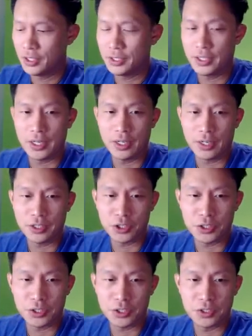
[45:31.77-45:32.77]
that I
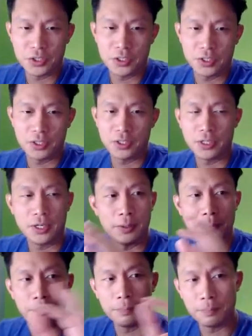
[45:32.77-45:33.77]
just
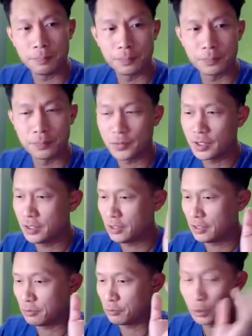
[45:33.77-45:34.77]

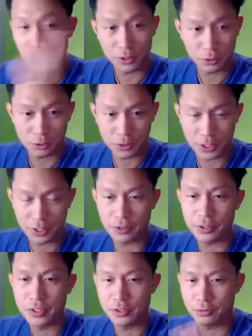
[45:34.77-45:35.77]
kind of quickly threw together.
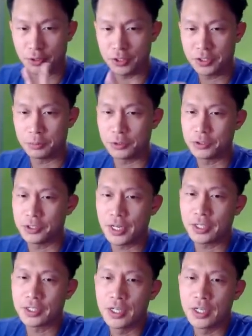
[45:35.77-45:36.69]
It's very similar to that.